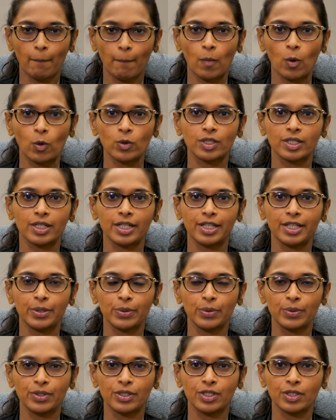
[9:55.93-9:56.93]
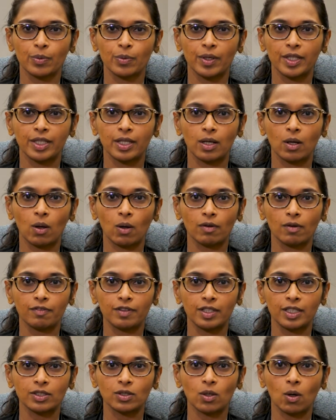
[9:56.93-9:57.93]
mostly used with a lot of
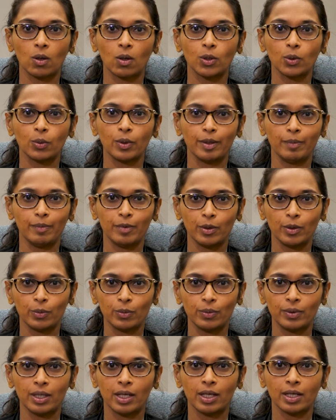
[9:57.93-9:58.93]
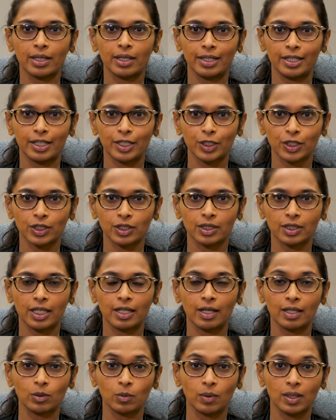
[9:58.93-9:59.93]
these autoimmune conditions.
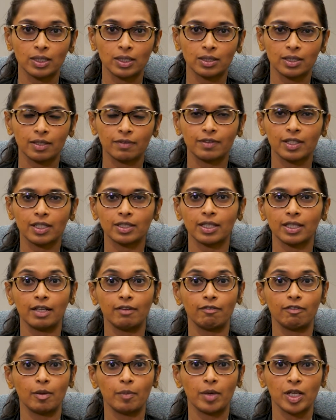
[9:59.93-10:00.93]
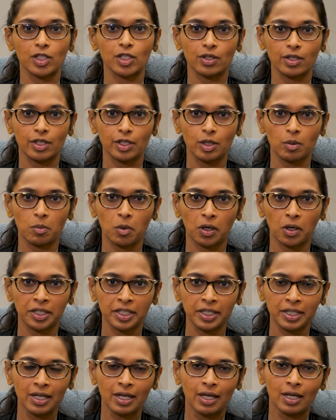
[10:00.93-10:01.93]
In other words, if there's inflammation in your
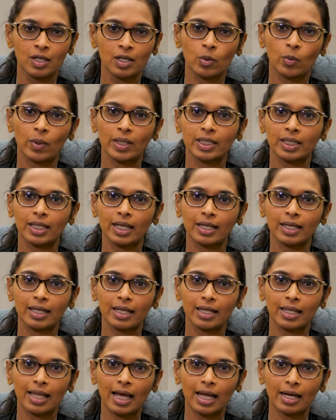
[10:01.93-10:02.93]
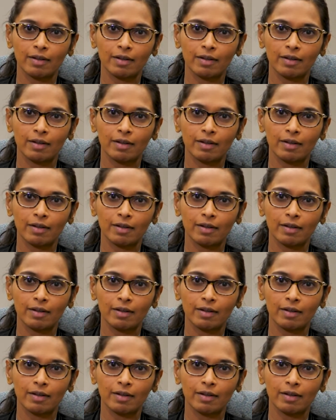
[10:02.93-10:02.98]
body, whether that